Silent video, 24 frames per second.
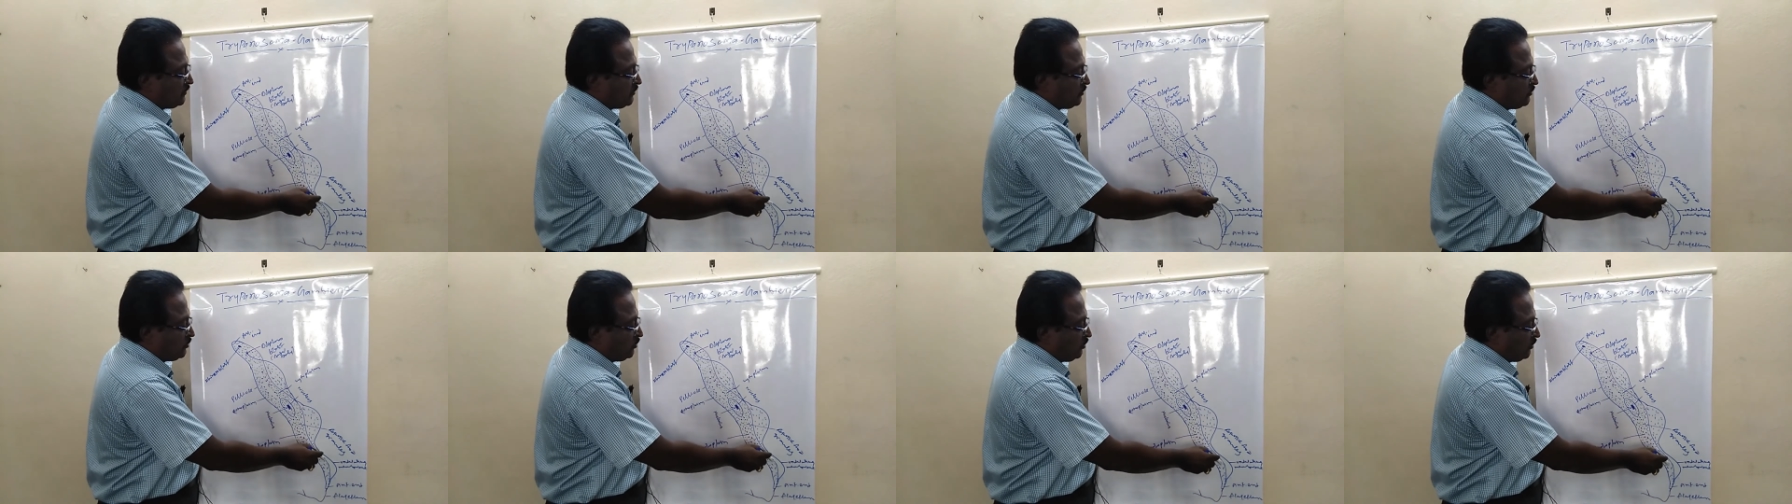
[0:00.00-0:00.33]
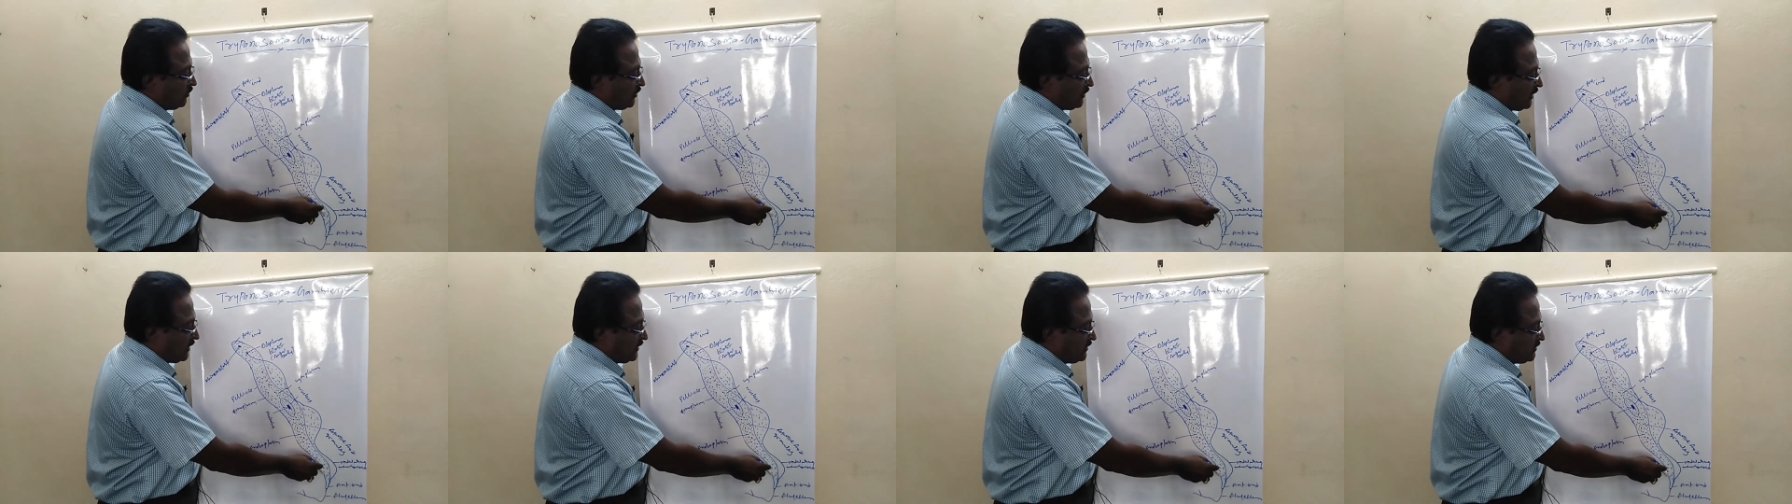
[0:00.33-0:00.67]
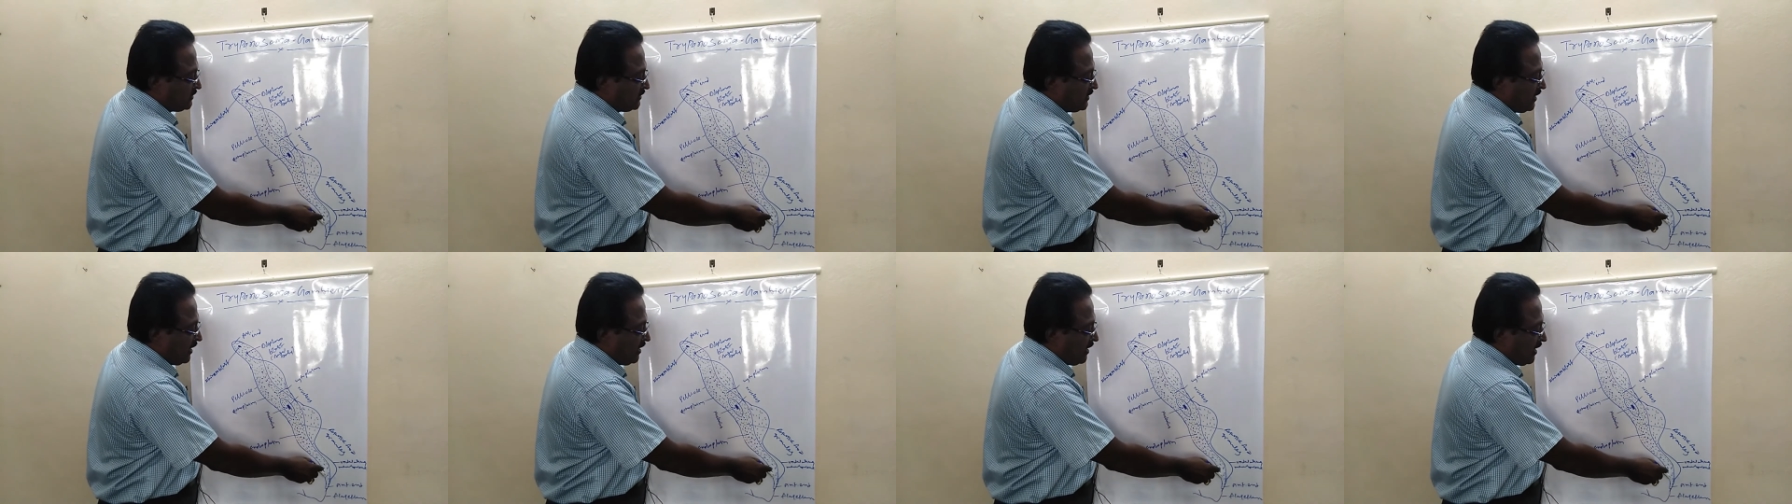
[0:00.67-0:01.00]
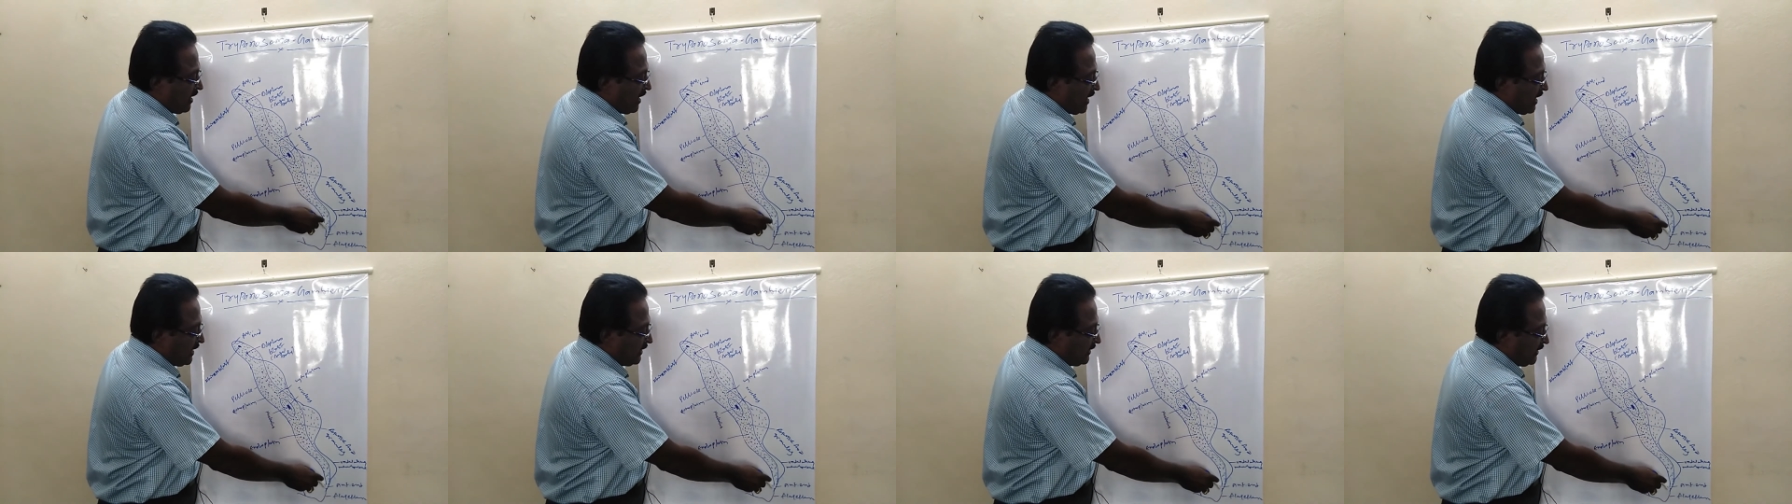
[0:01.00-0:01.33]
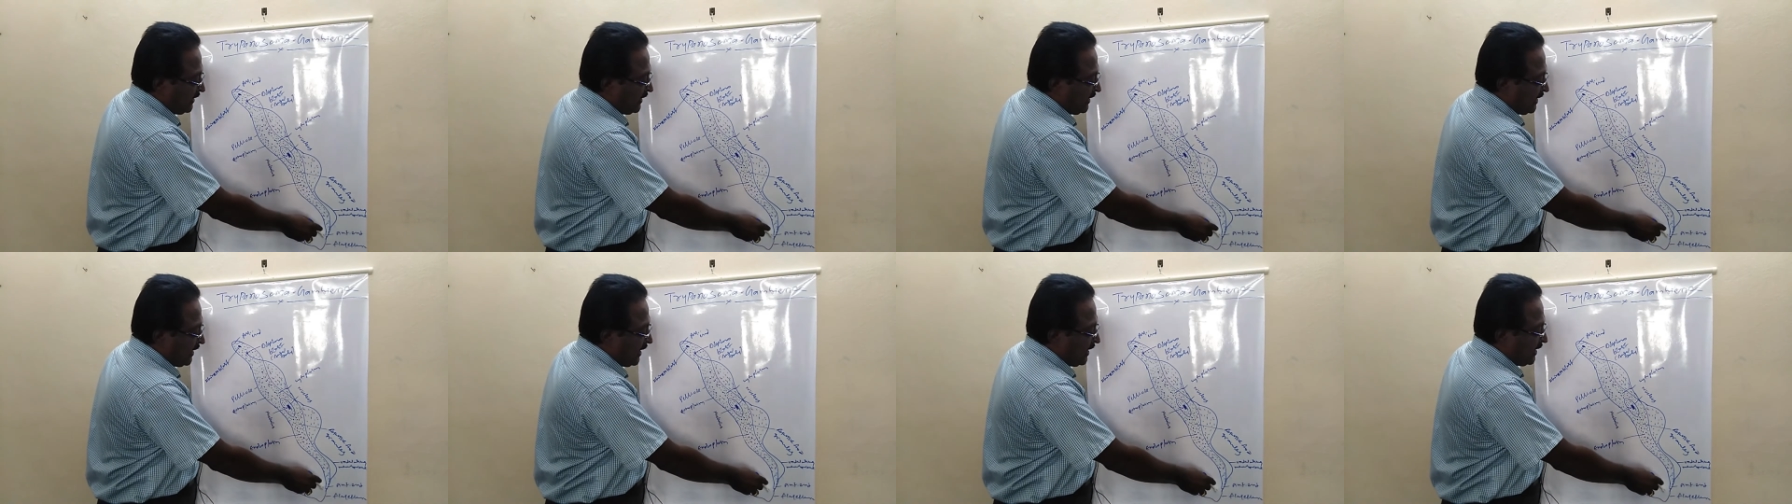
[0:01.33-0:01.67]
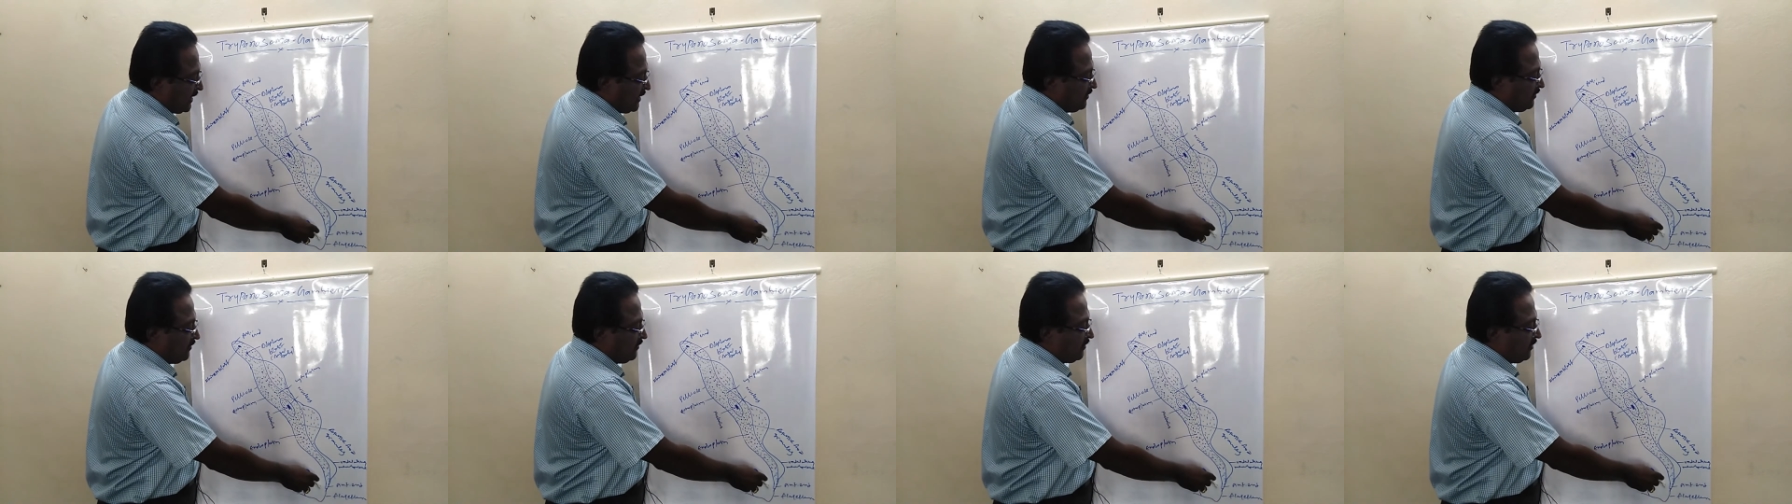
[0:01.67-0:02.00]
to runs the anterior
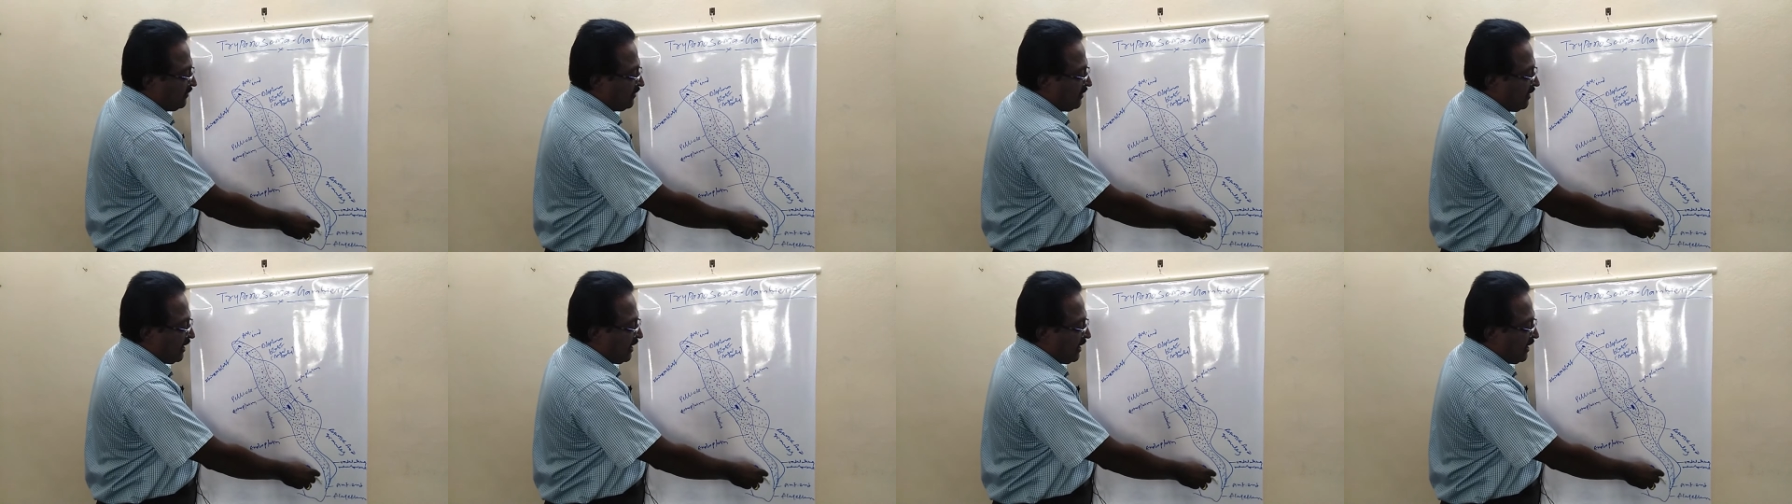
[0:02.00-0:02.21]
end,